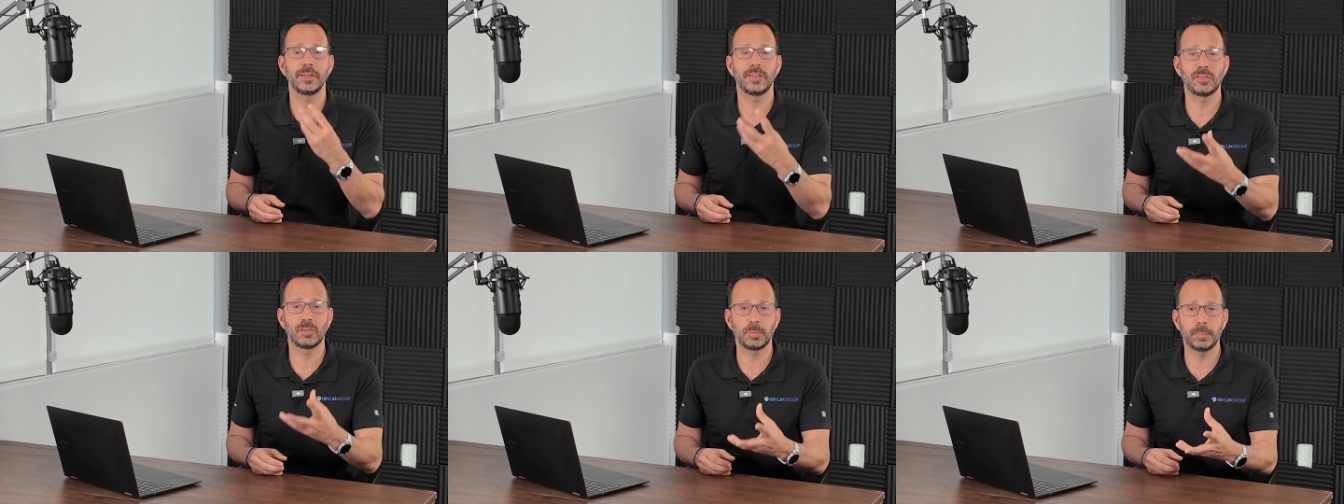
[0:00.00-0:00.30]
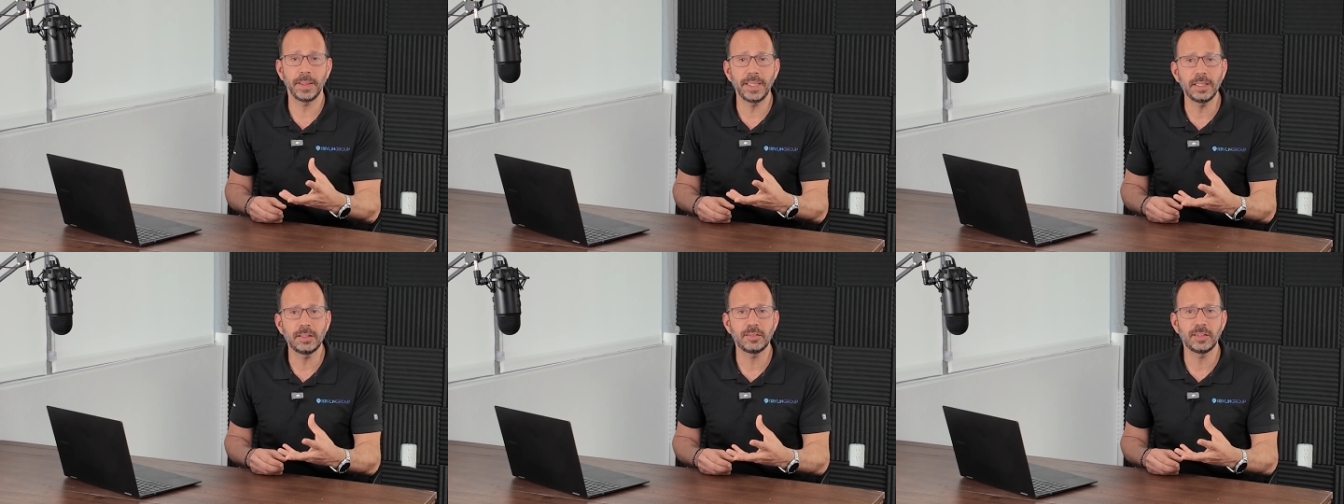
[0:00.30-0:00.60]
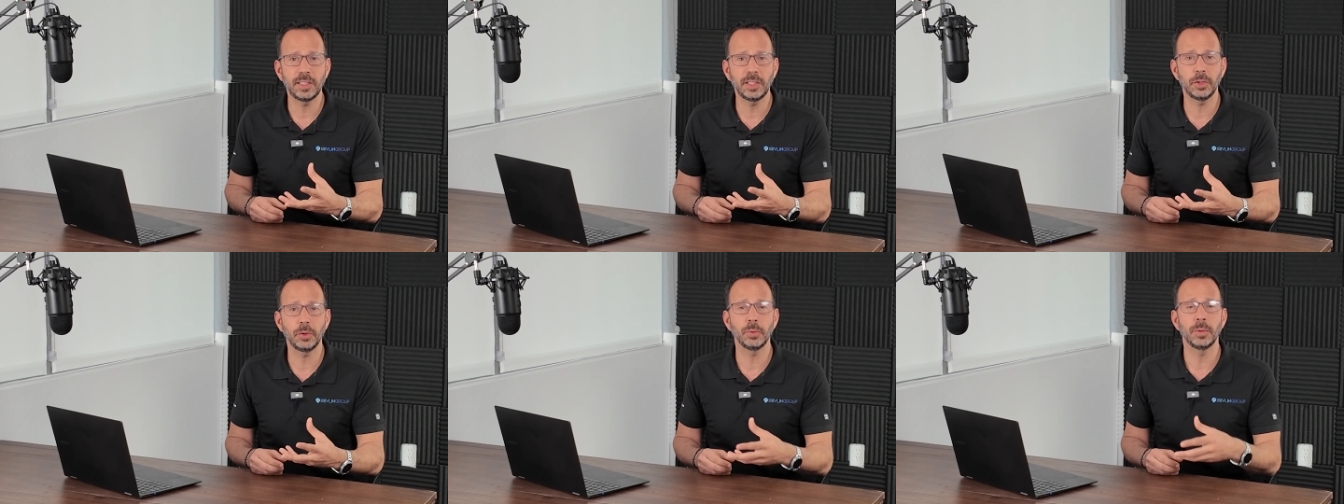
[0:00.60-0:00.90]
could speak
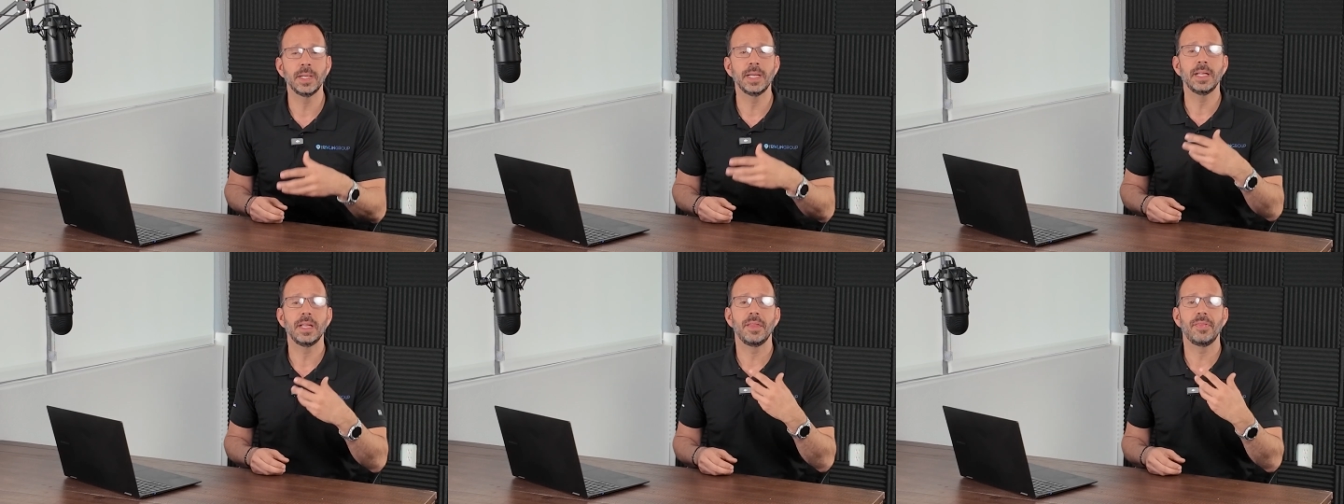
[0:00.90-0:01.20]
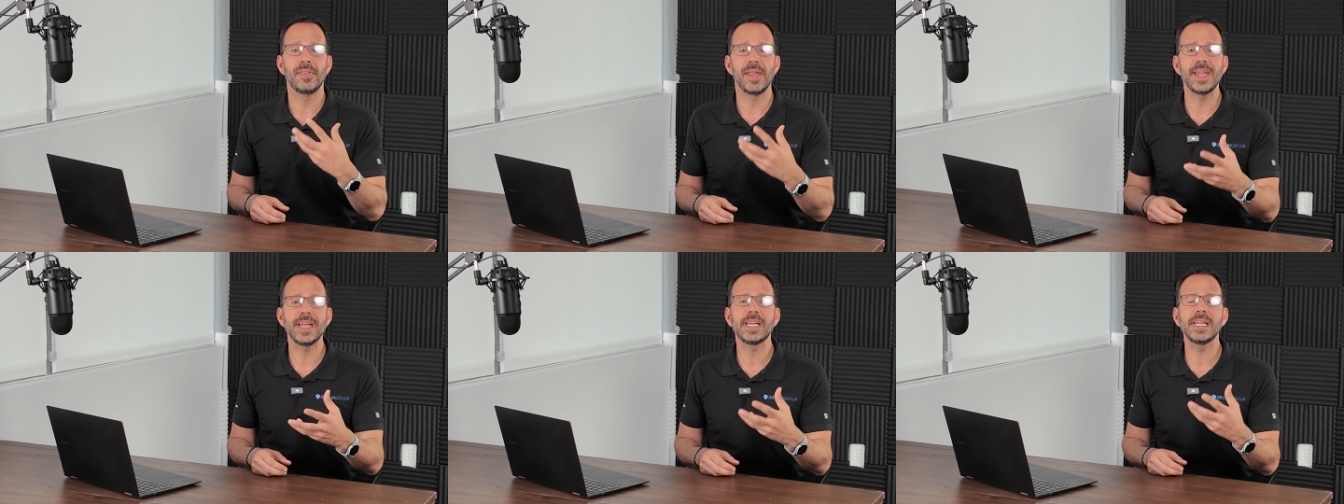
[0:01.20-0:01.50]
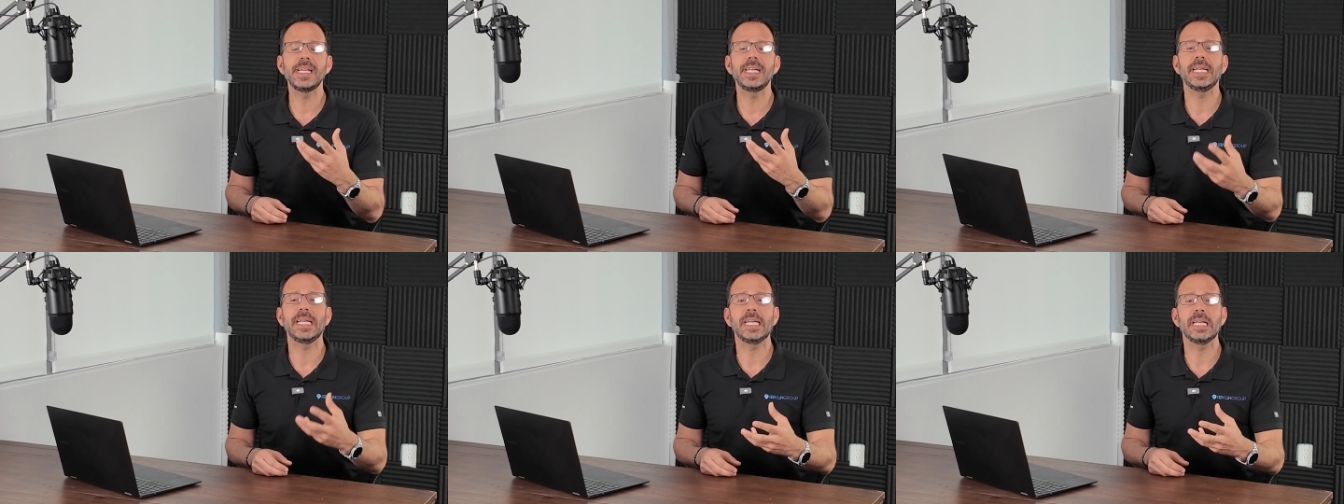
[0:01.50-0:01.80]
to you. They
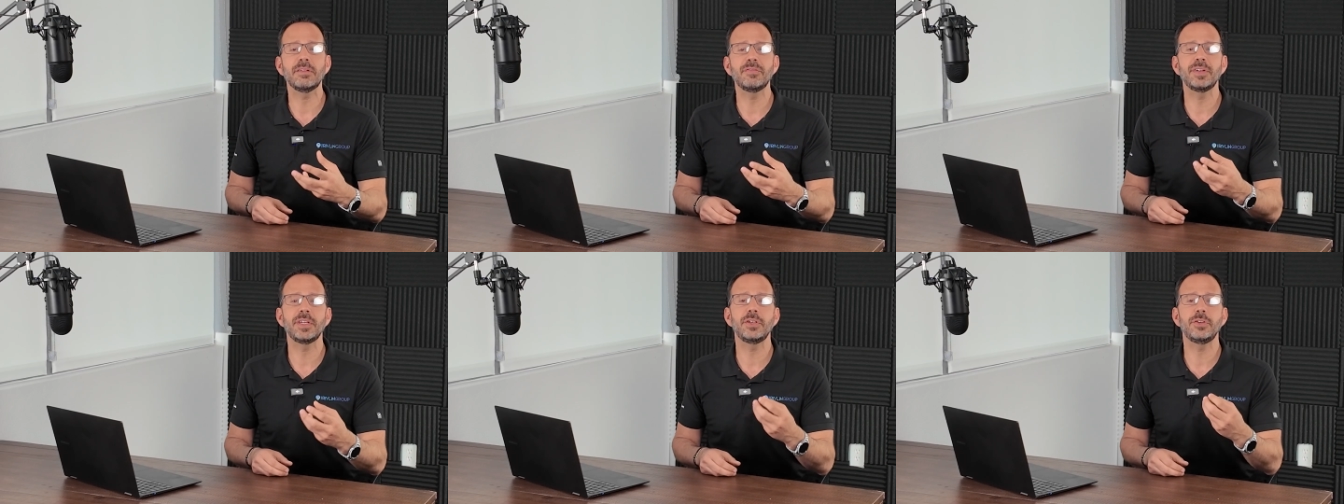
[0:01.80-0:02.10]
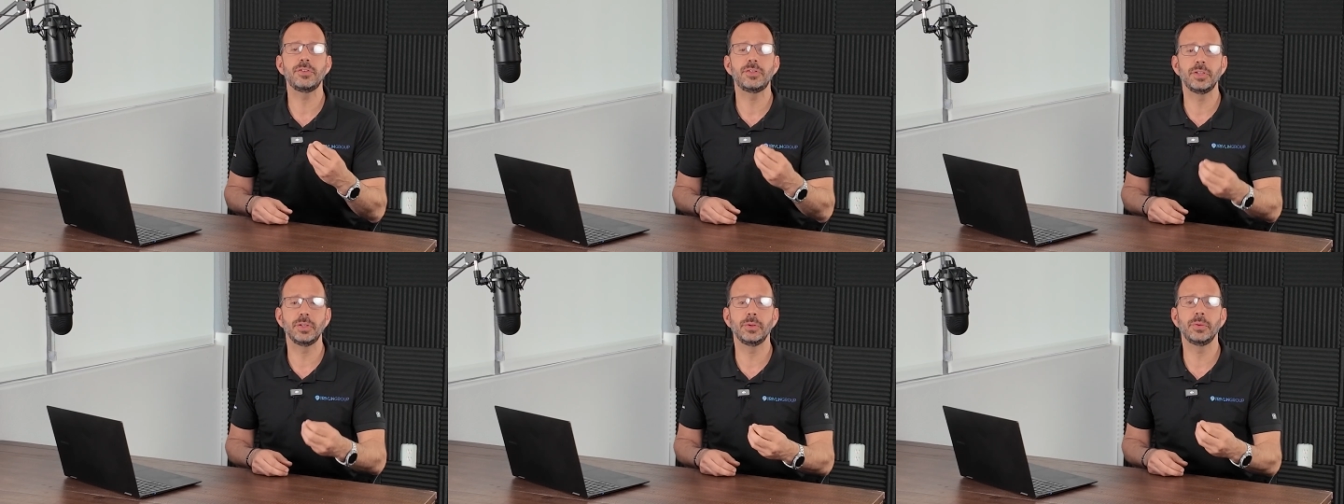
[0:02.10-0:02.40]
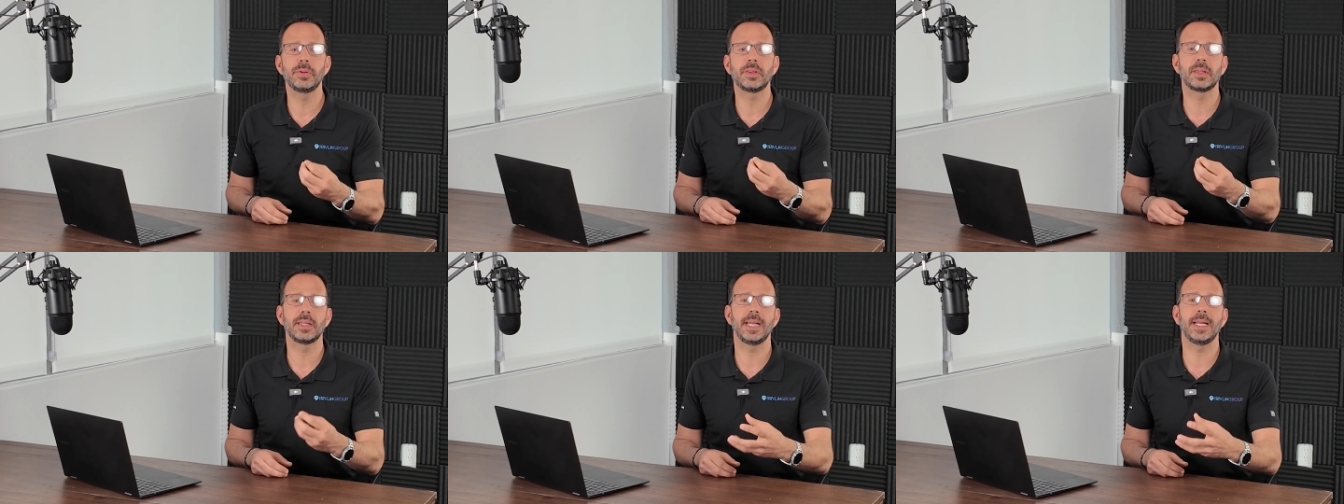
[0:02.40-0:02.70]
could even
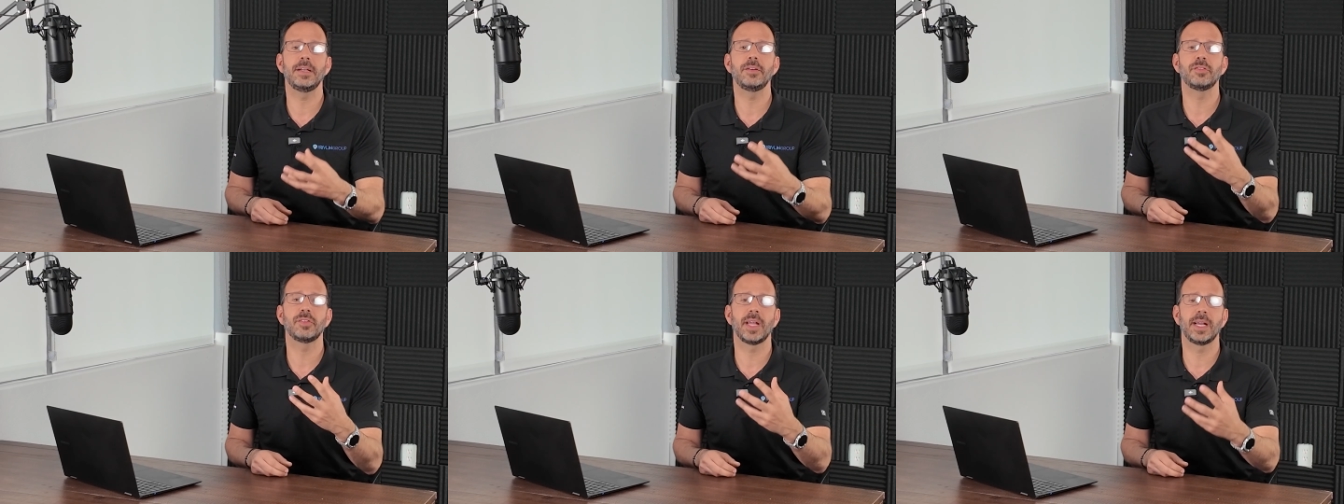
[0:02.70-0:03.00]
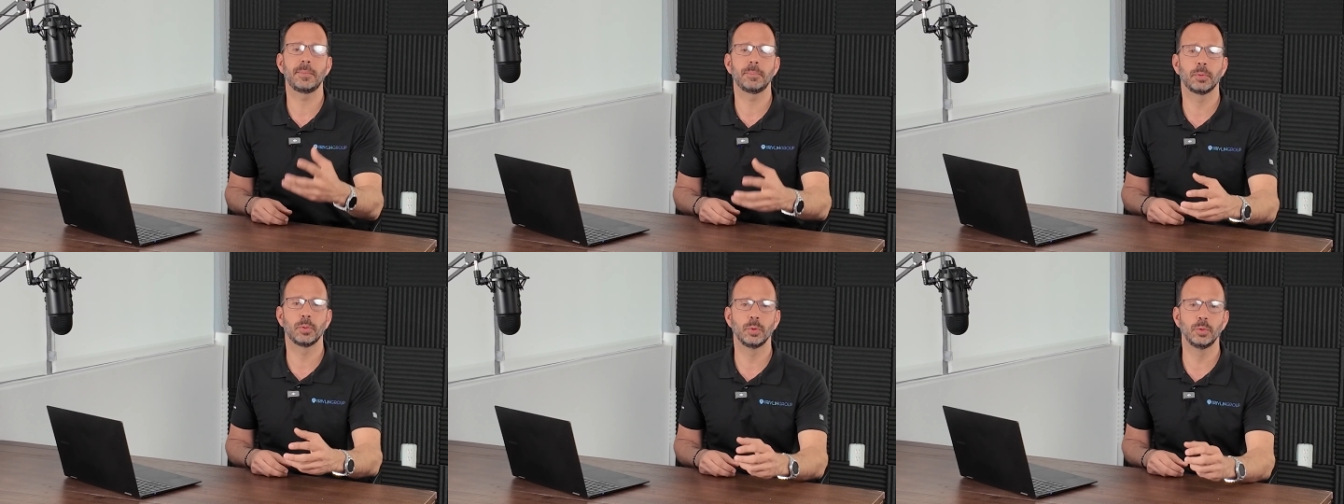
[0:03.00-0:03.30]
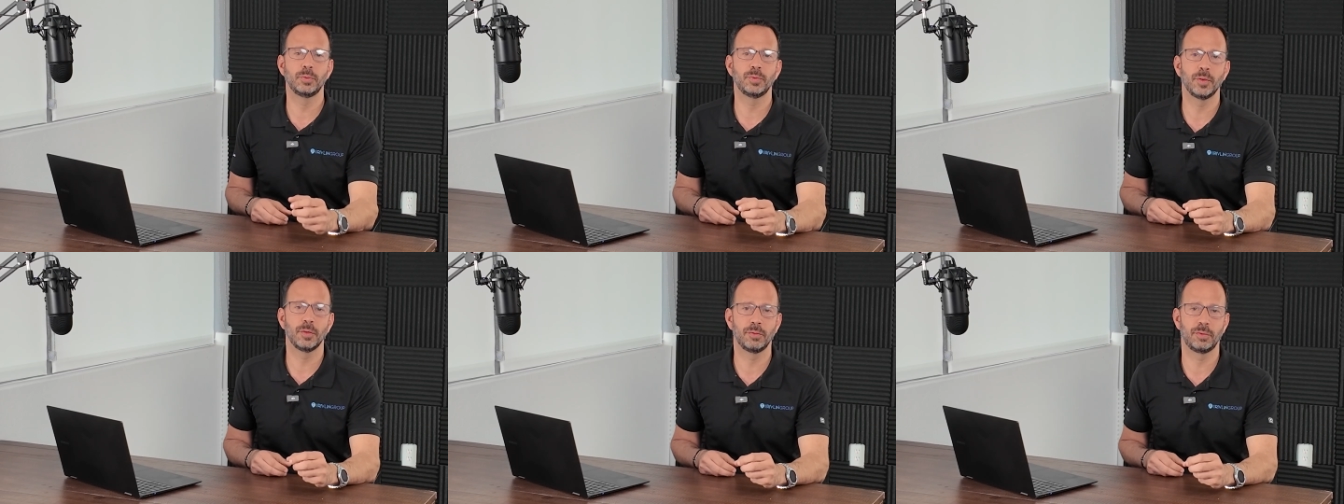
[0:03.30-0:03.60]
do things like
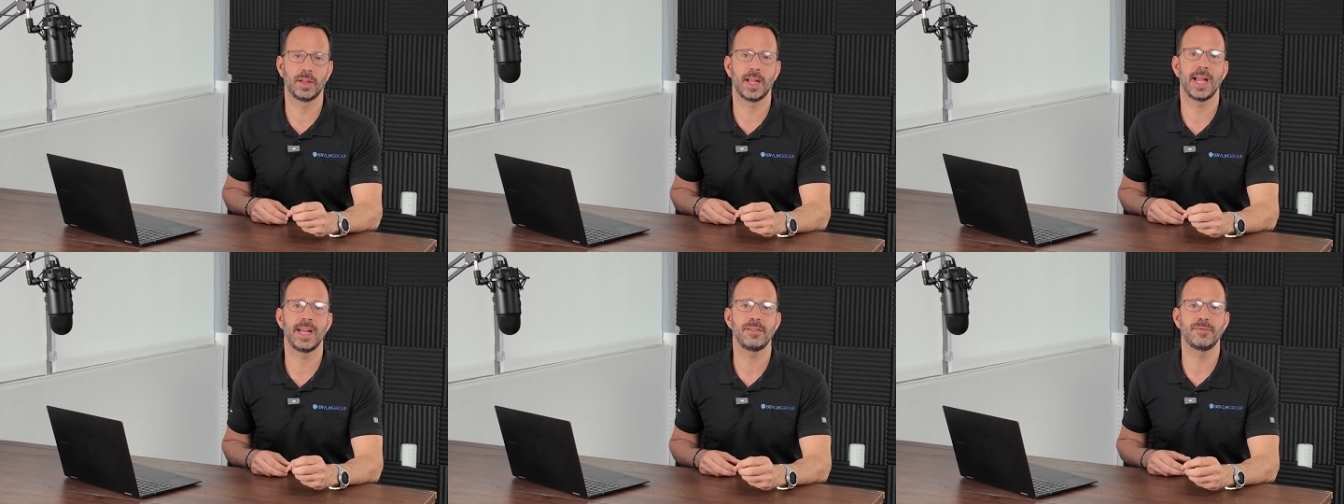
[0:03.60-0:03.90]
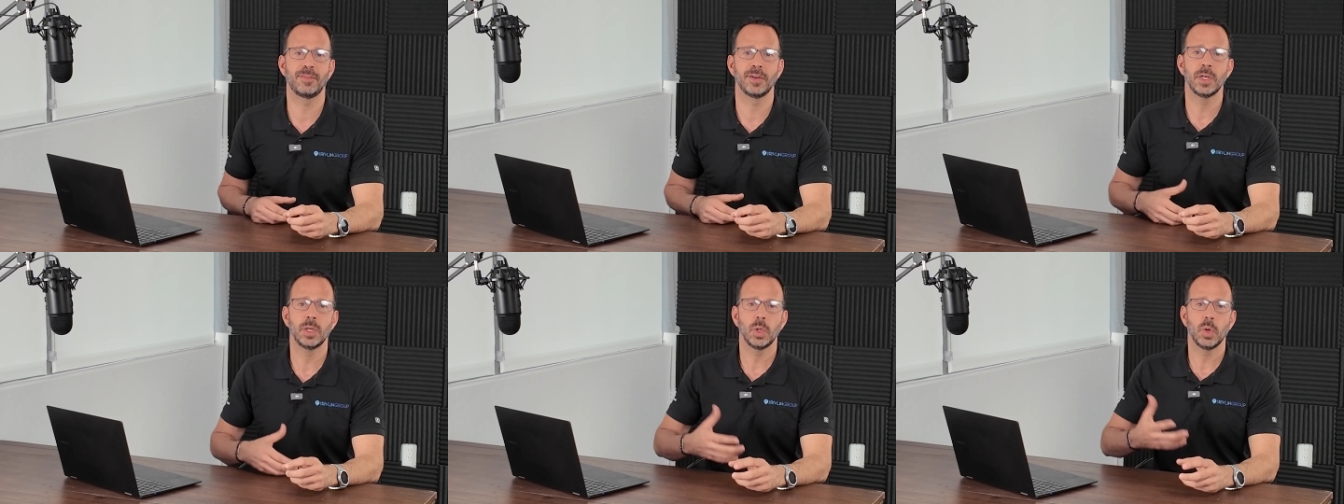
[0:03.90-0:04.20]
proof of life,